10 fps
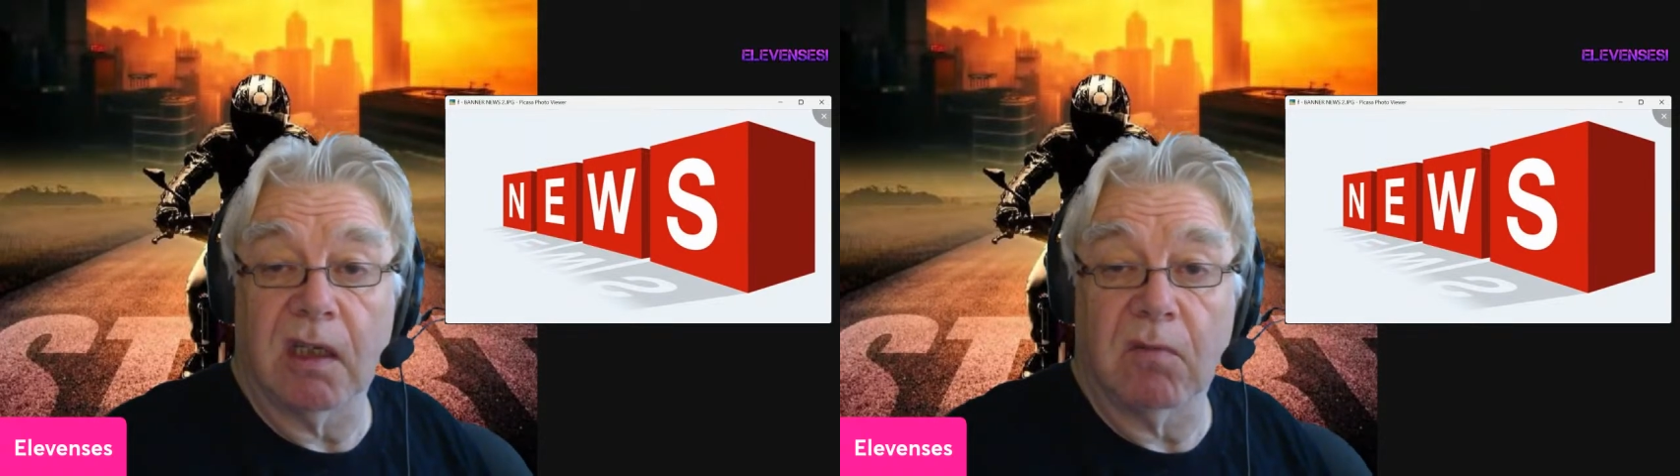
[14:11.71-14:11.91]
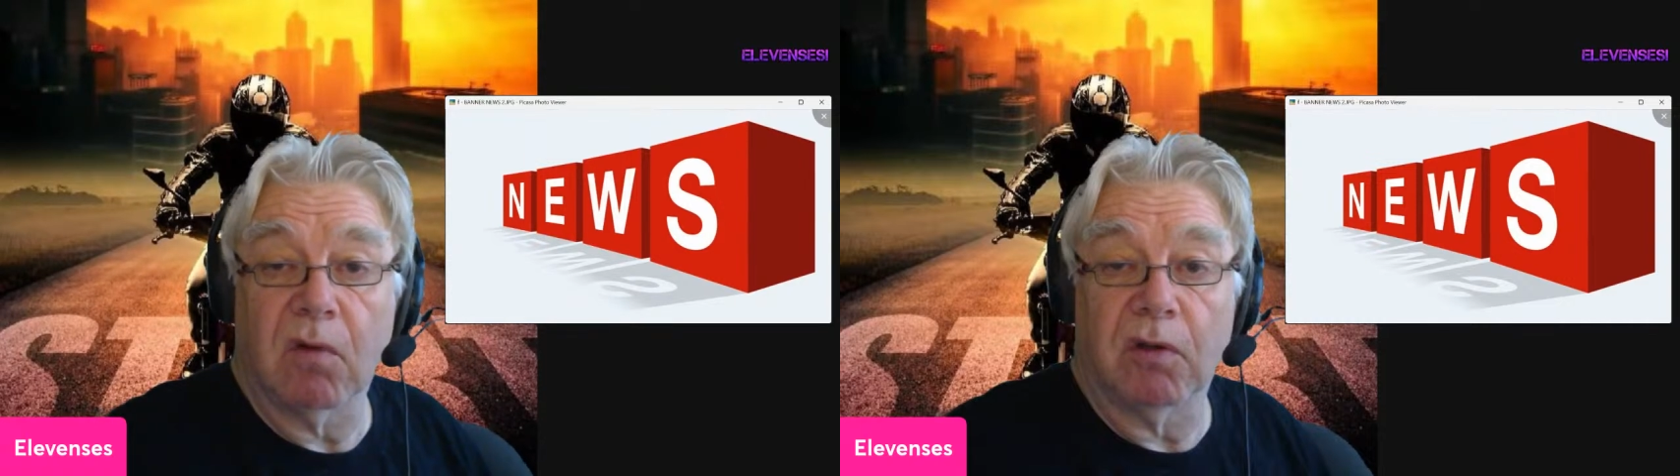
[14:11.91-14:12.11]

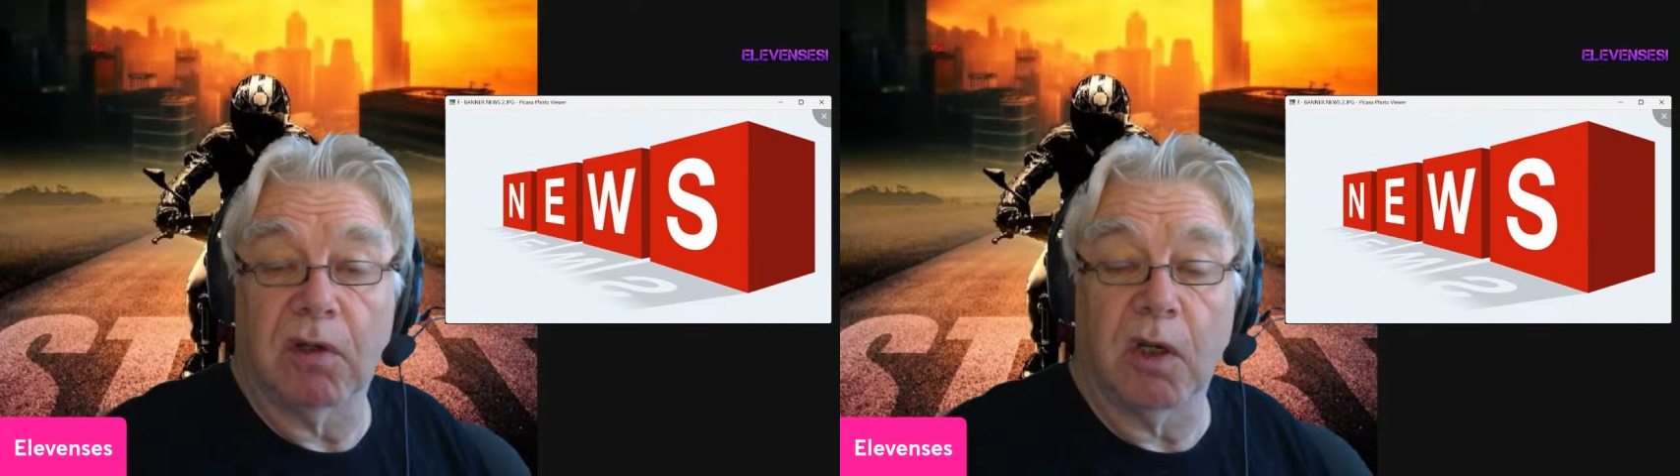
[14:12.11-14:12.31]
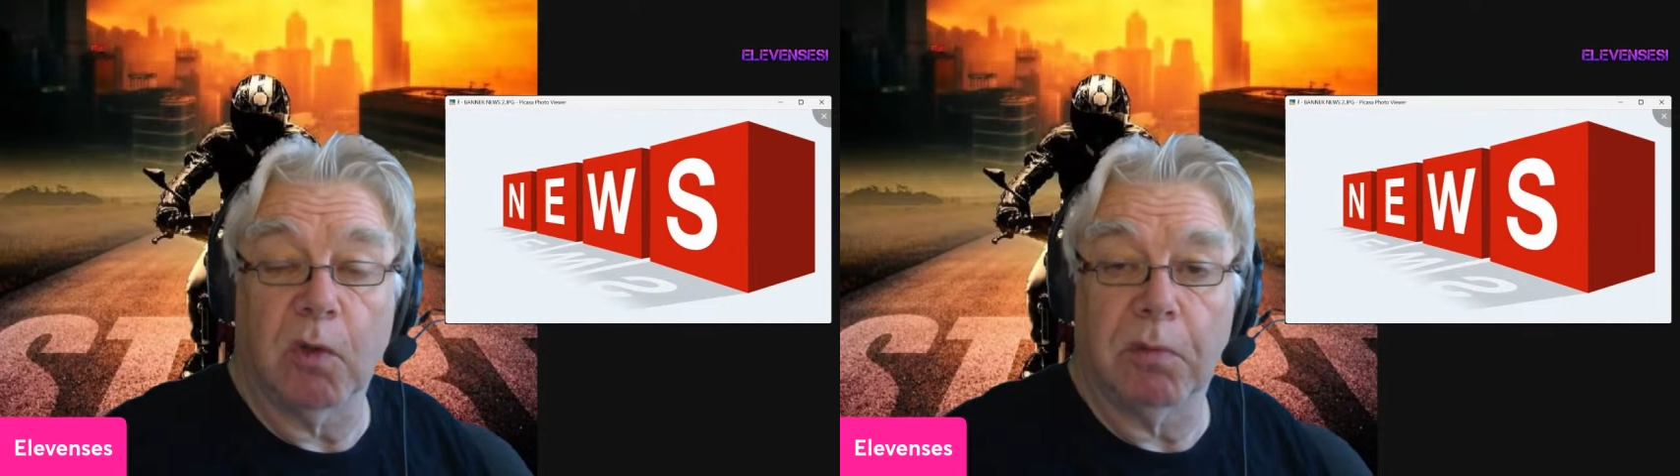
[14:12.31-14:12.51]
won't
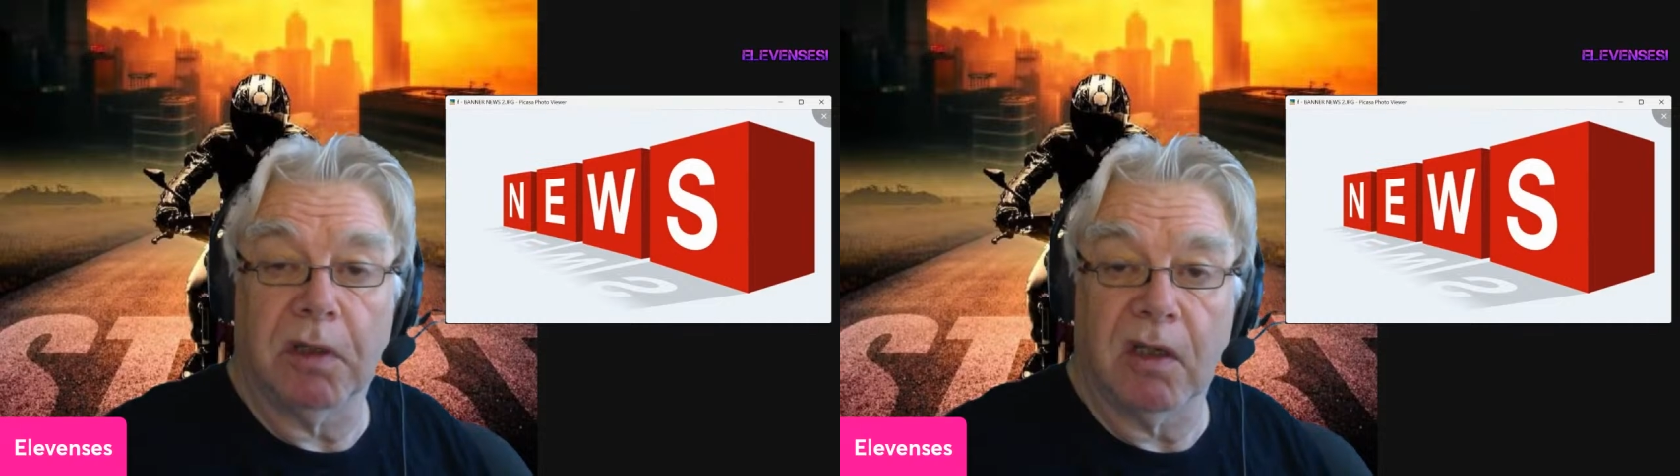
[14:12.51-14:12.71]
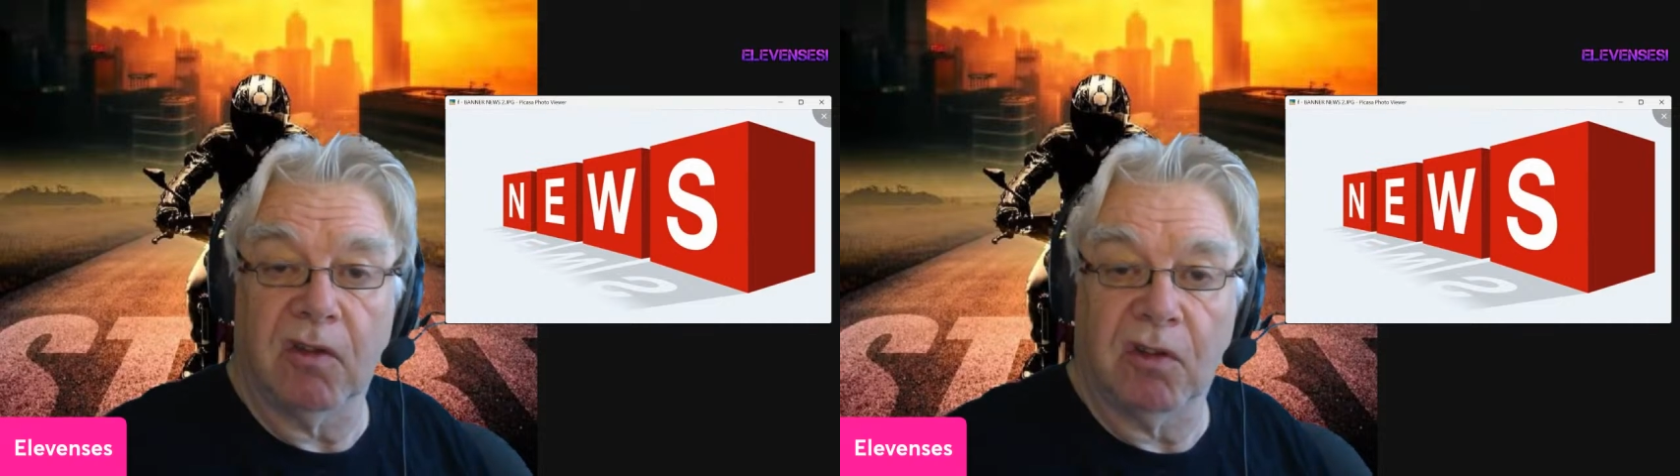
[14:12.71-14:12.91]
help
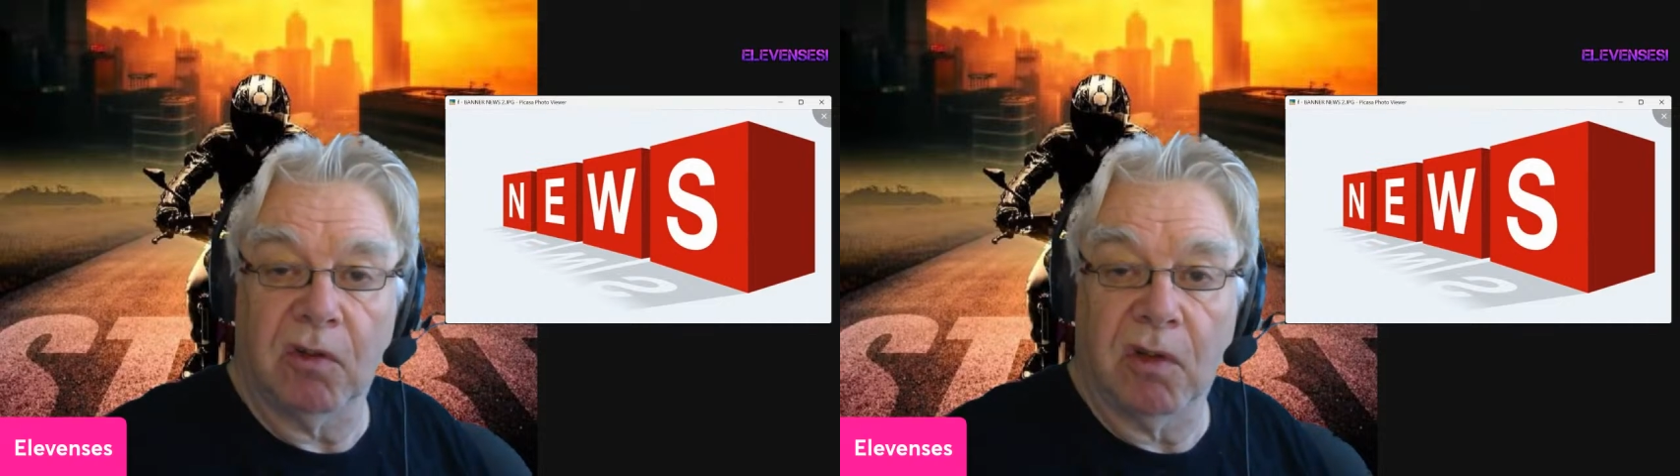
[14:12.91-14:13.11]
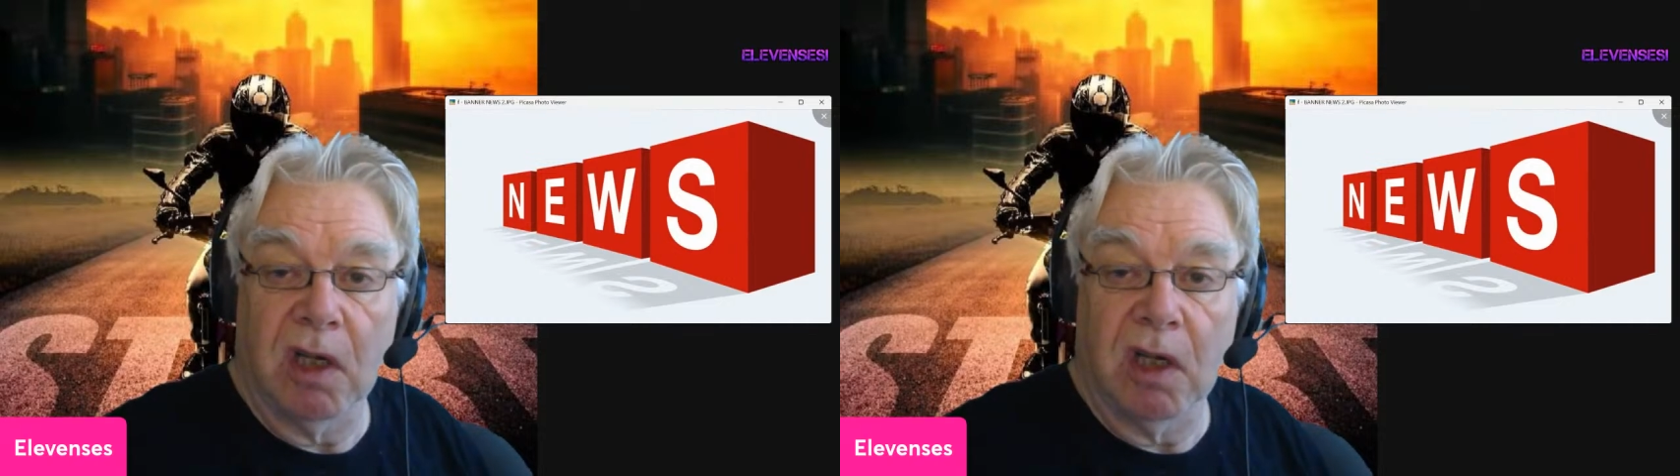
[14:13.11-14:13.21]
issues.